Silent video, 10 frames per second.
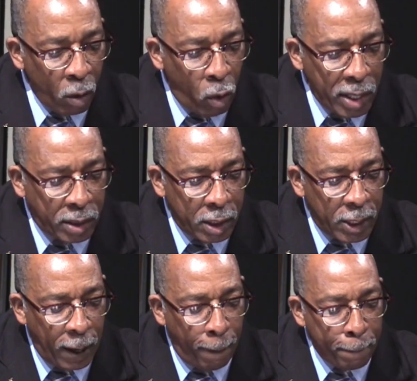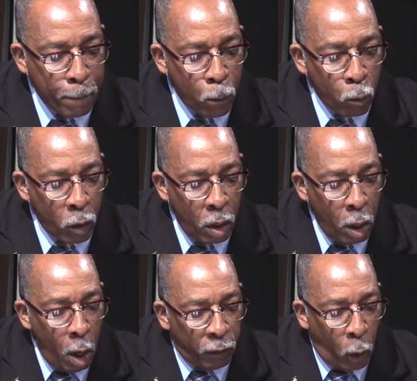Watch this now.
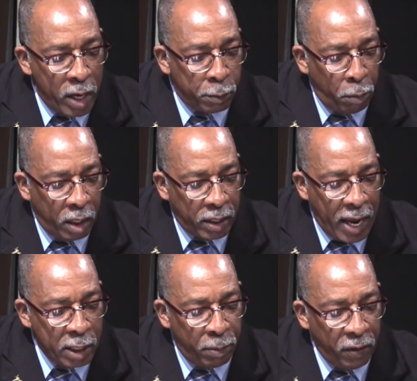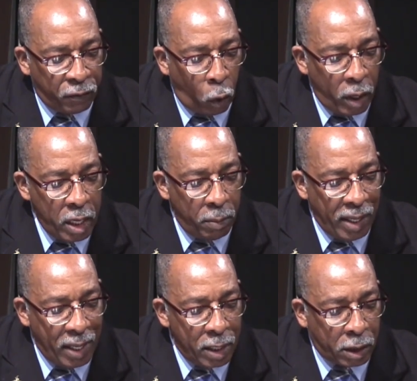For as much as before him
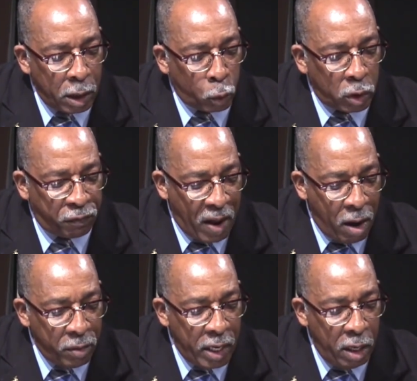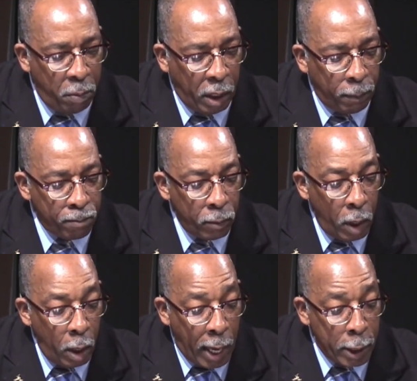innocence was found in me,
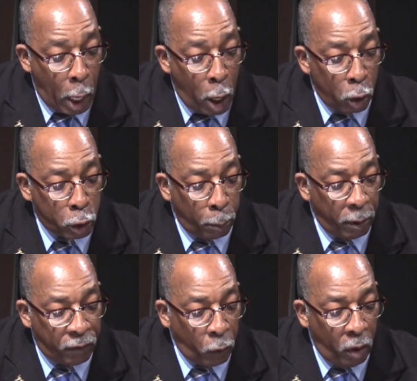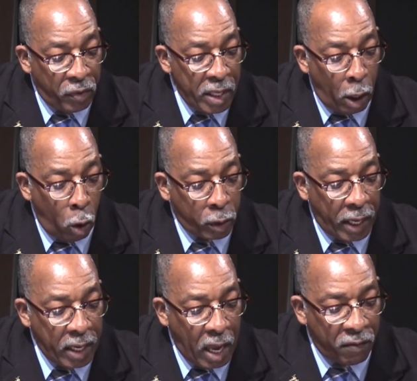and also before thee, O
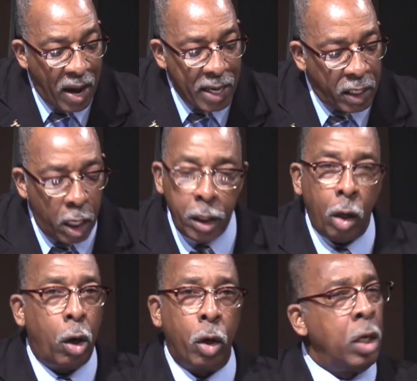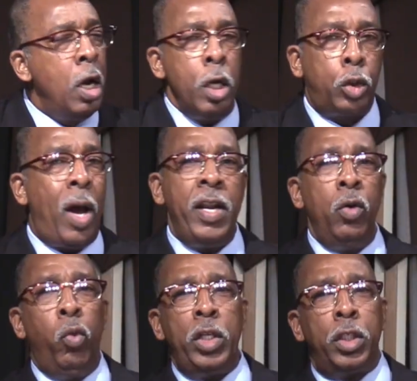king, have I done no hurt. So I
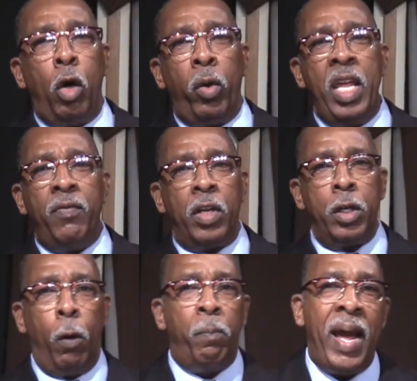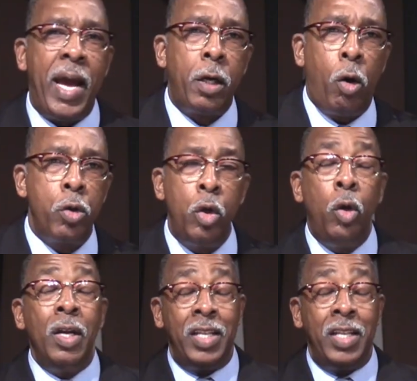didn't wish no evil or no bad on you.